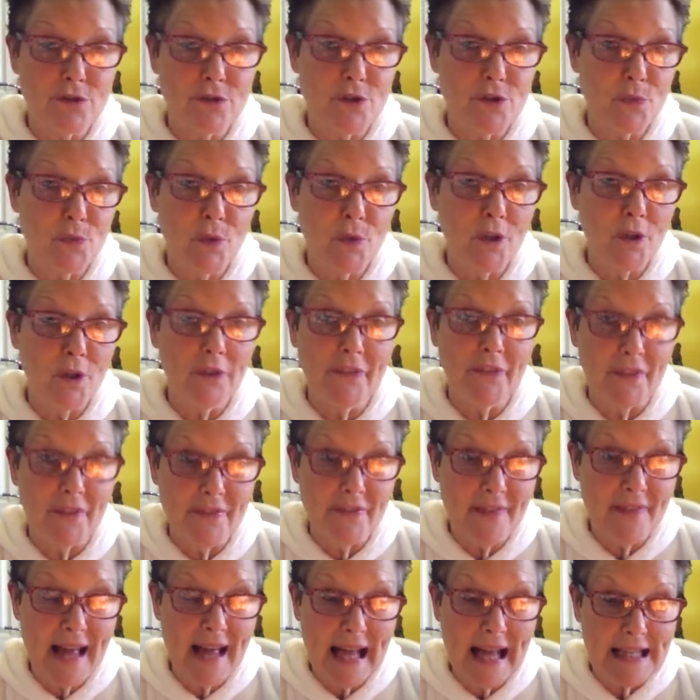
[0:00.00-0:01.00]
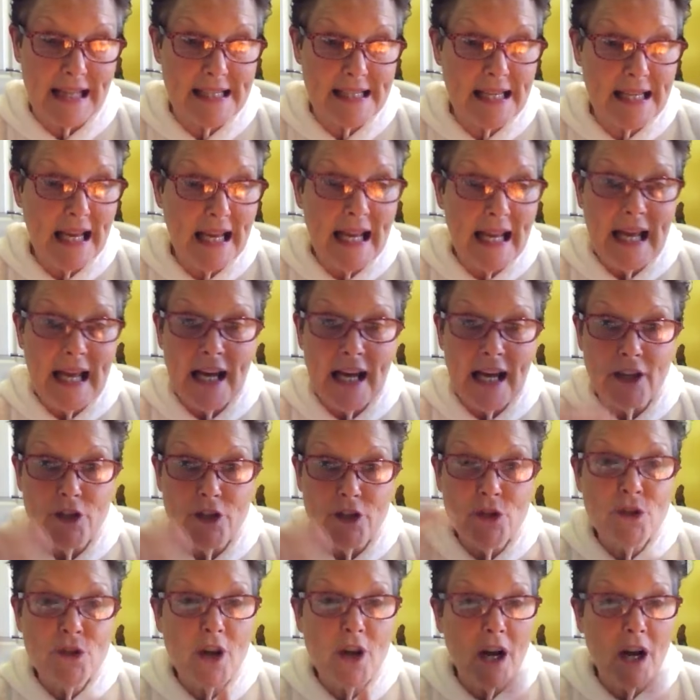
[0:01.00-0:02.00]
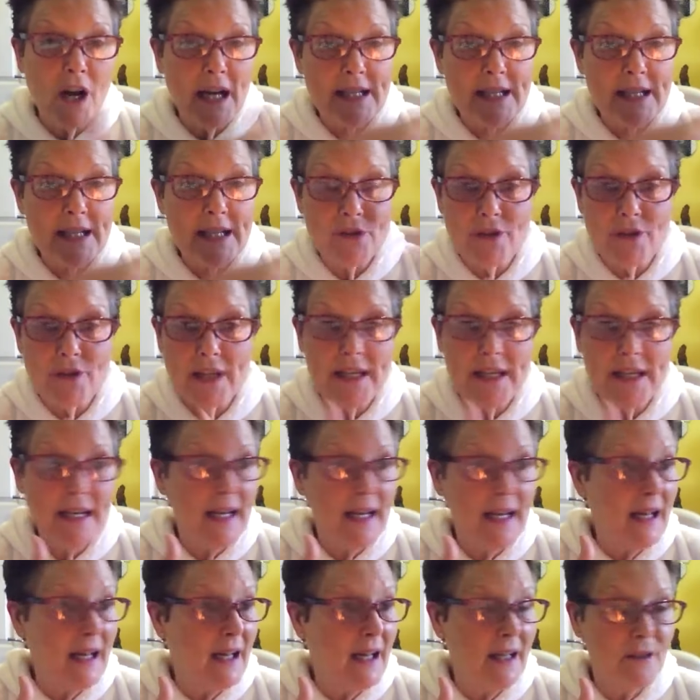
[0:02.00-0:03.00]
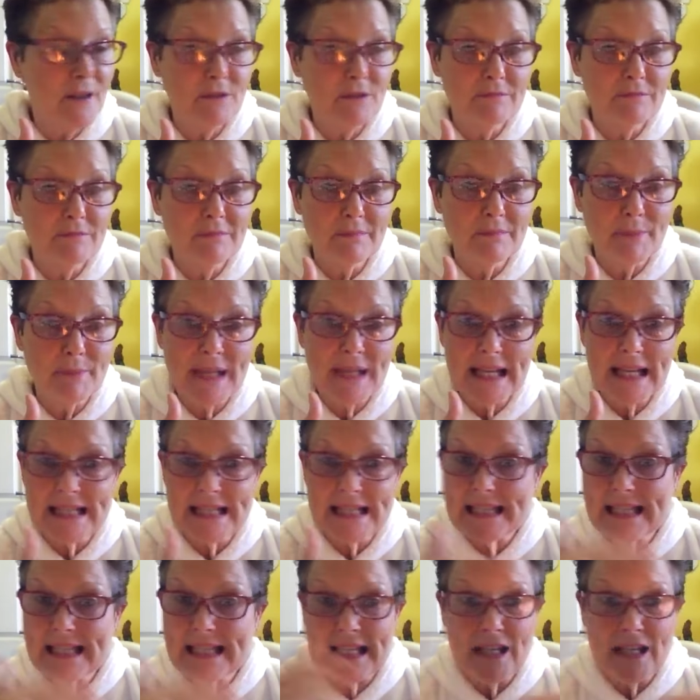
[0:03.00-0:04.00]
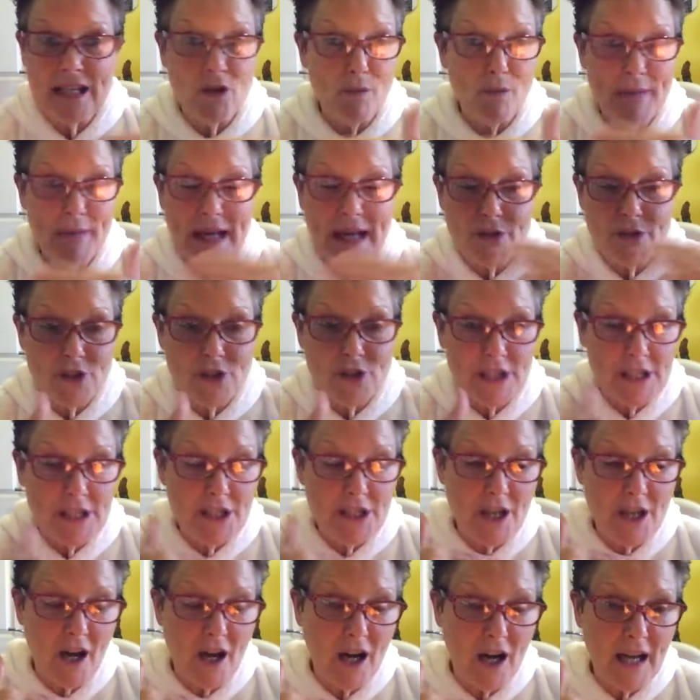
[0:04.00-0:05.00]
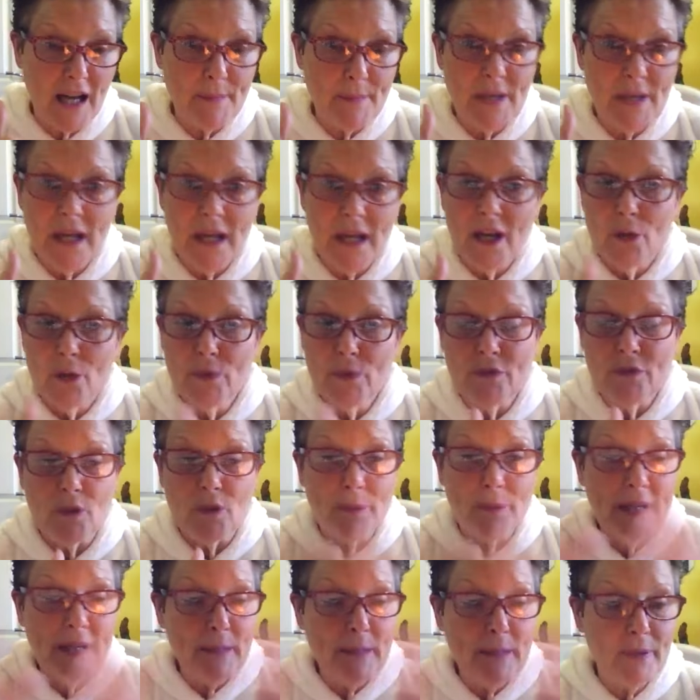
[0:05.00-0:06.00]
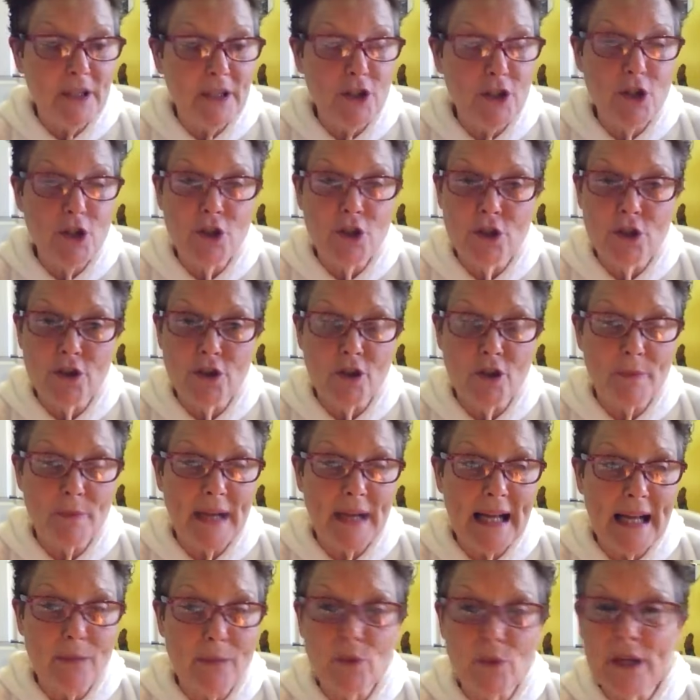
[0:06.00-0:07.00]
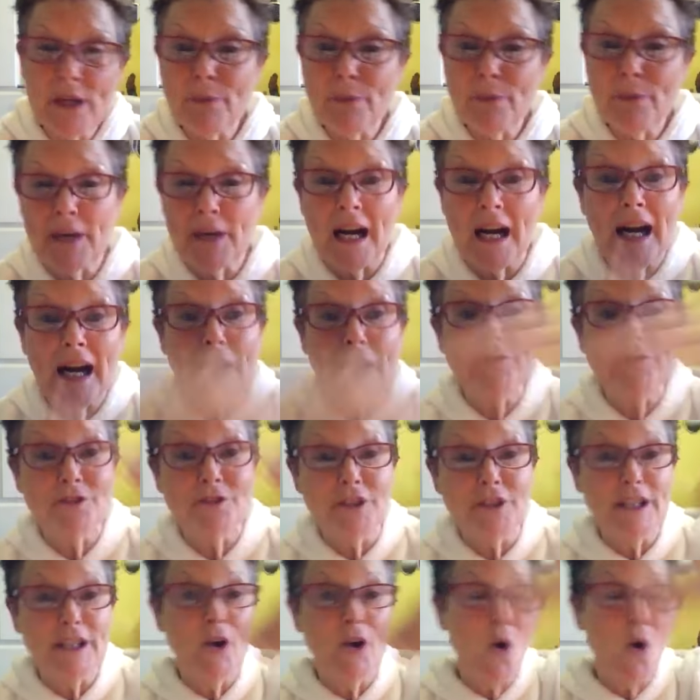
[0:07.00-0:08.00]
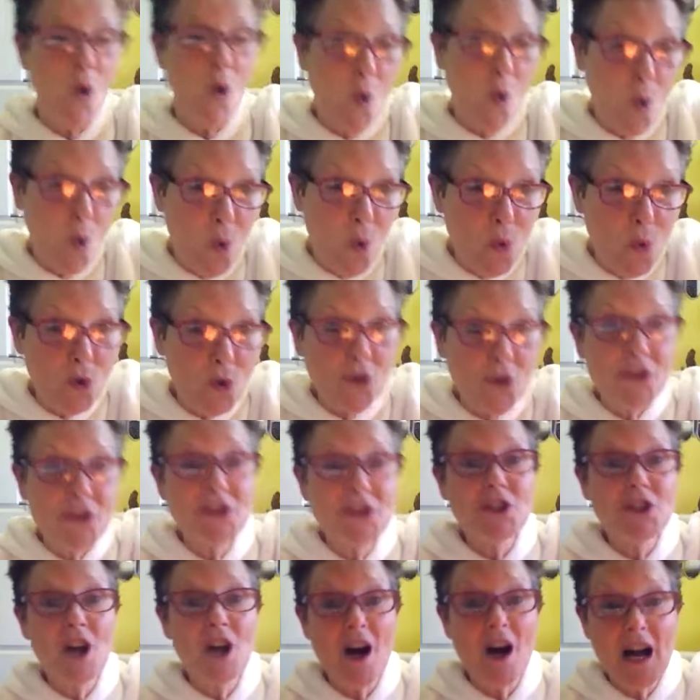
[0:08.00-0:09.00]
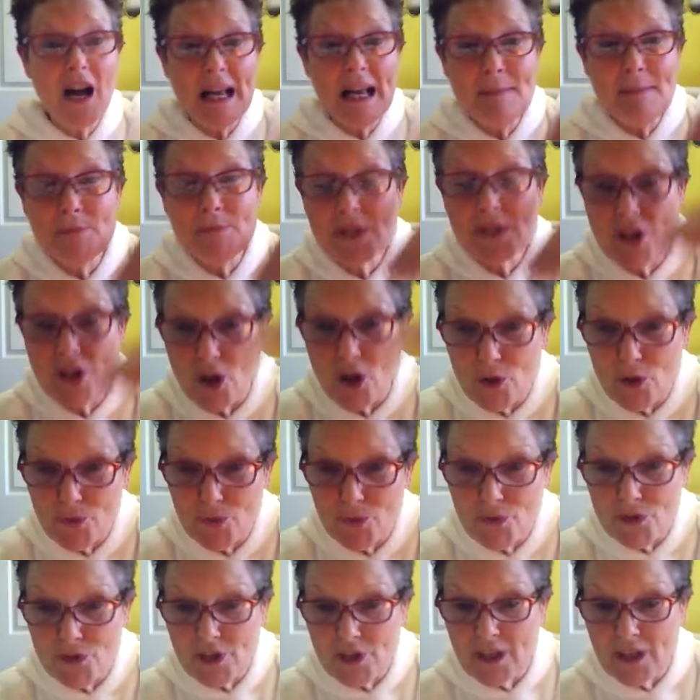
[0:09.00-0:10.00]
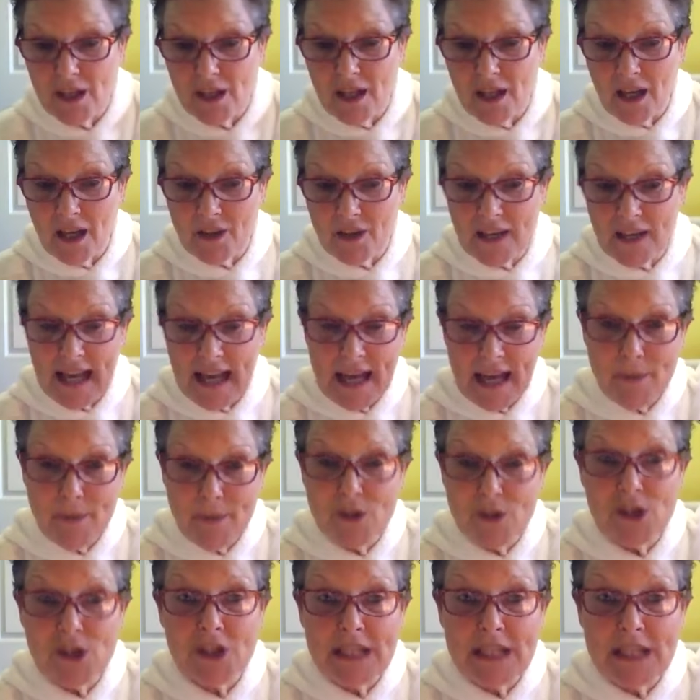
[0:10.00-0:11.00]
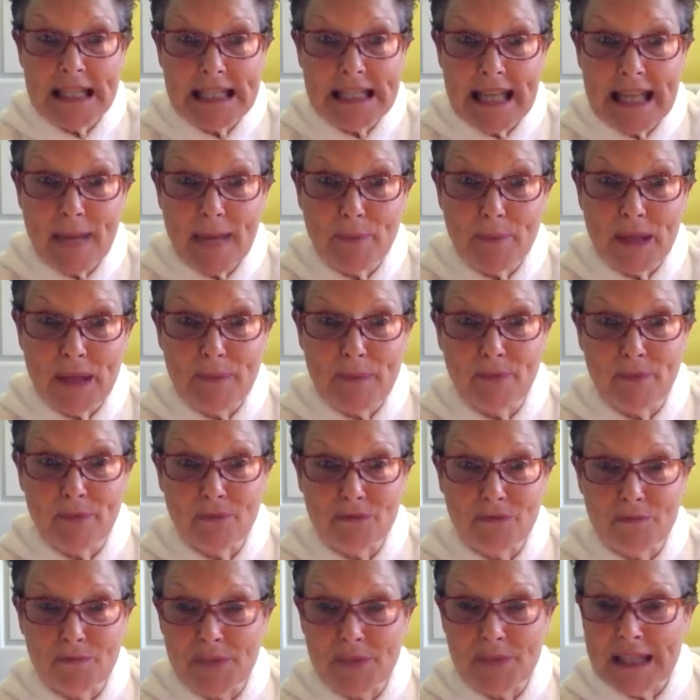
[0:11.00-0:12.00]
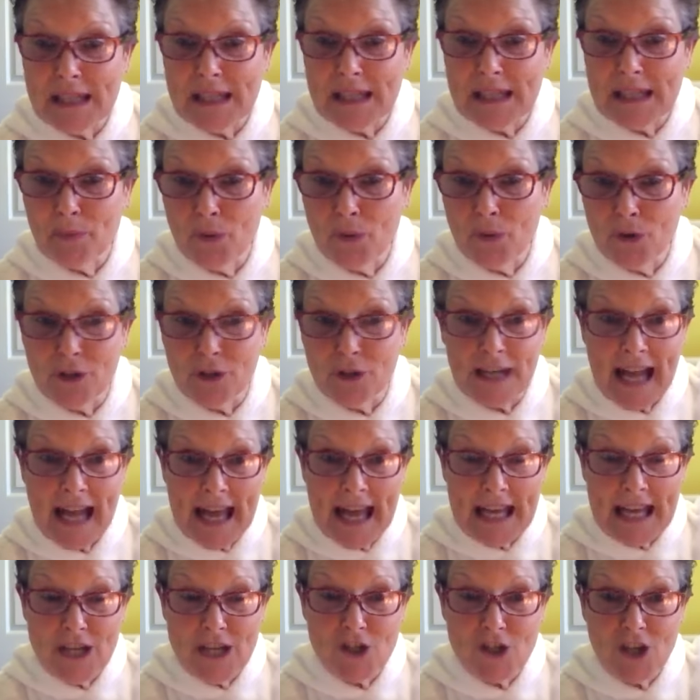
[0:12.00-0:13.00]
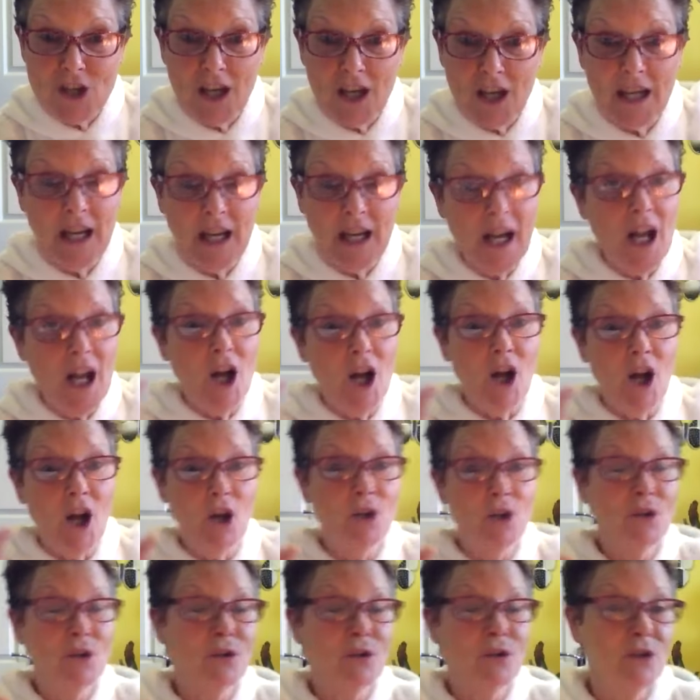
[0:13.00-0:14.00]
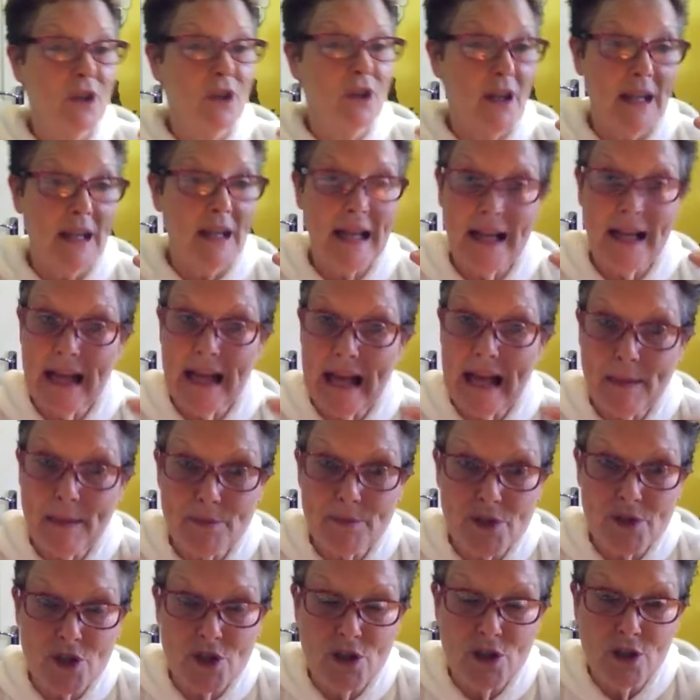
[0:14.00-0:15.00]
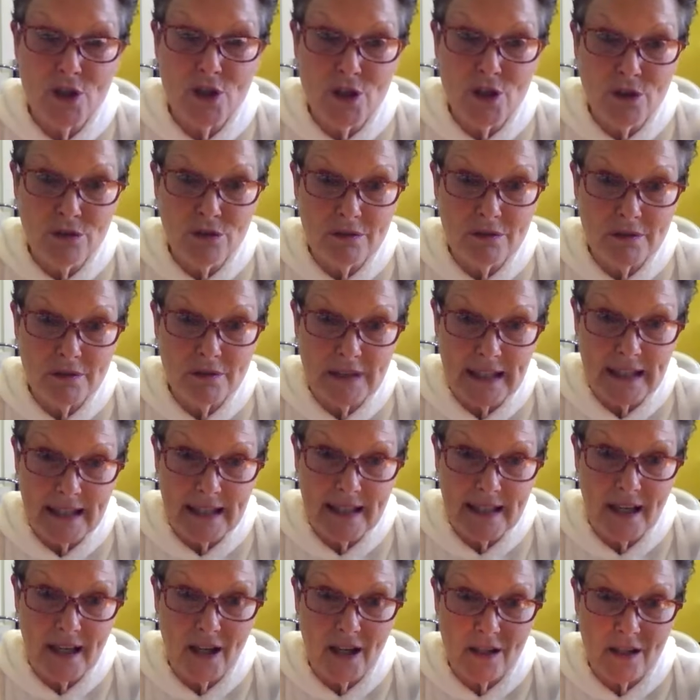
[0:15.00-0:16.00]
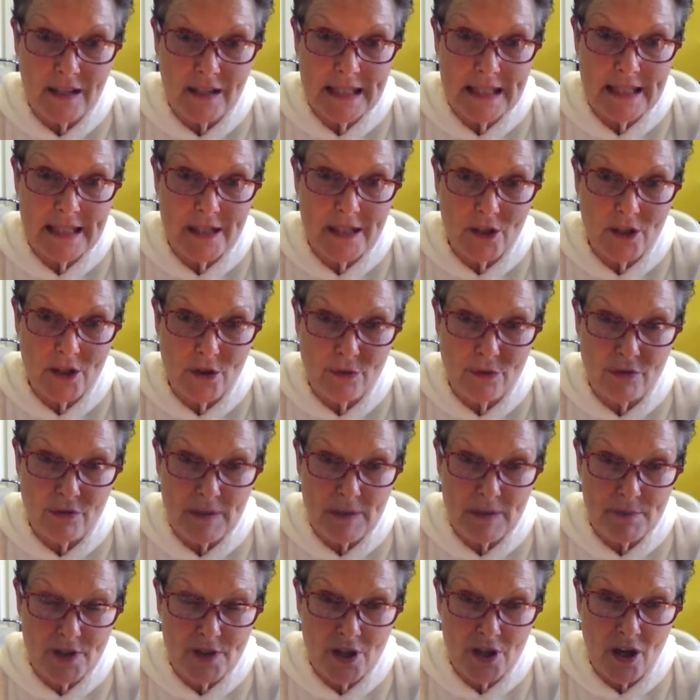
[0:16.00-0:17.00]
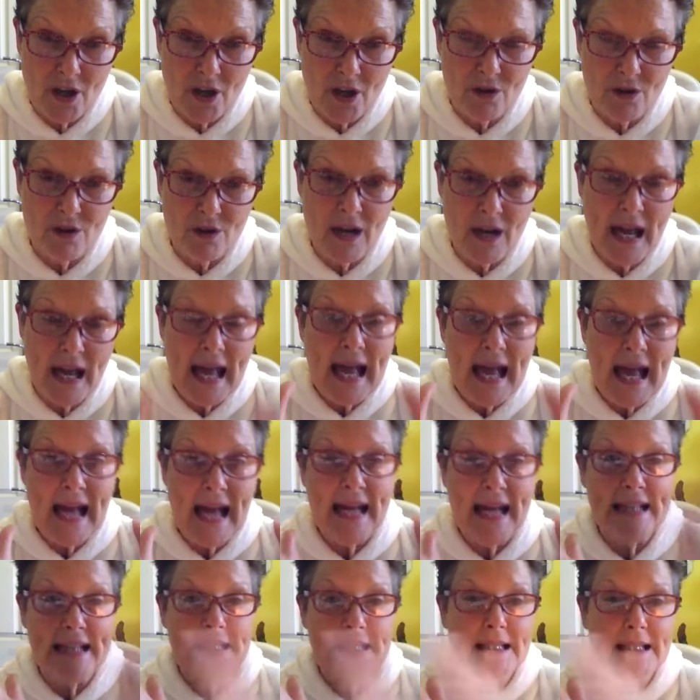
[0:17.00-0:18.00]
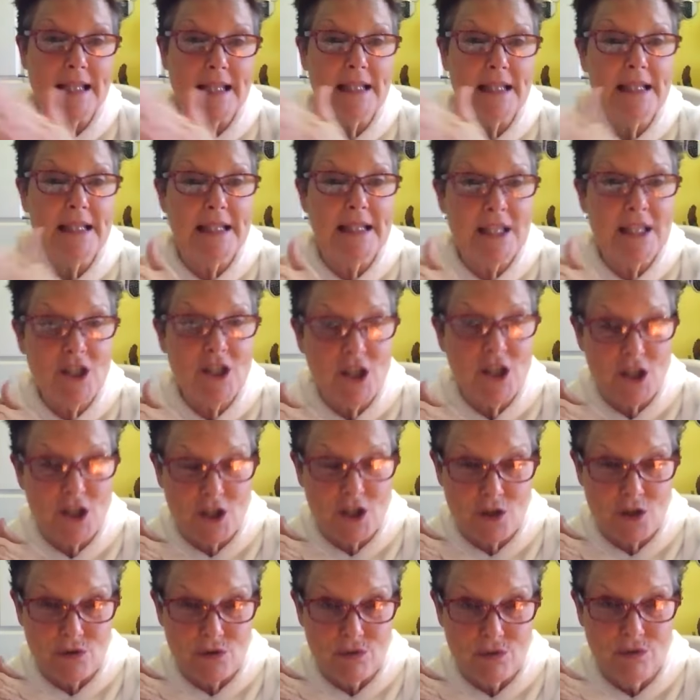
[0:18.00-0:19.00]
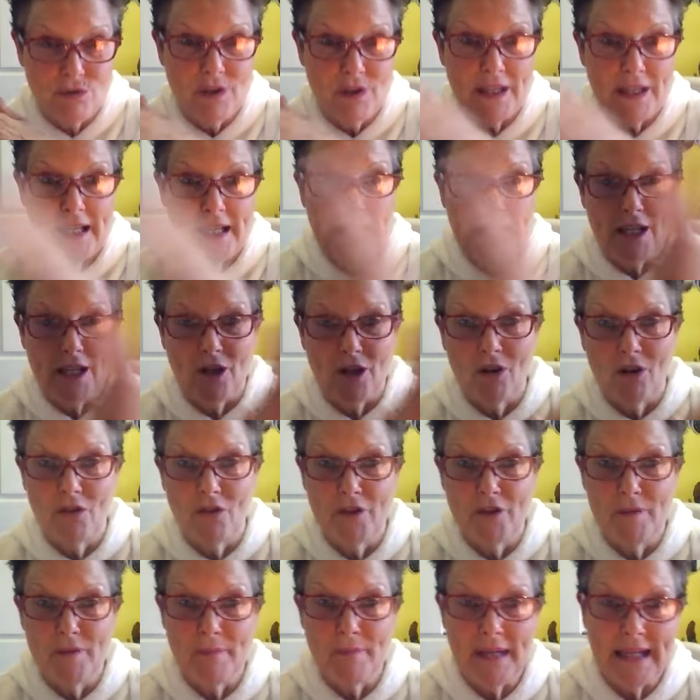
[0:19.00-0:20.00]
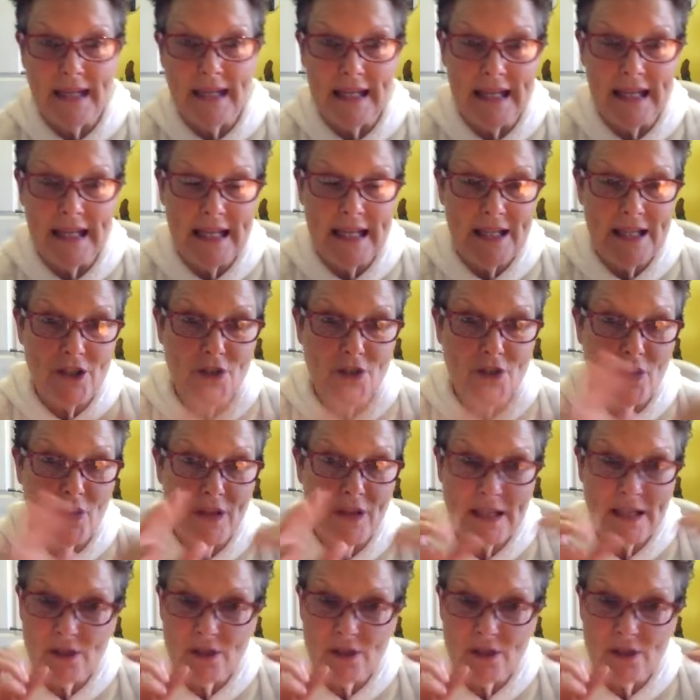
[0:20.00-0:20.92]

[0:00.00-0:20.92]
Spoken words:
the world than that. And you guys are in PST or Mountain Time. We've got people in Europe, and we're covering all the time zones. Okay, we just need to get people from Singapore and Asia who absolutely are into crypto and the digital economy. You know, that's a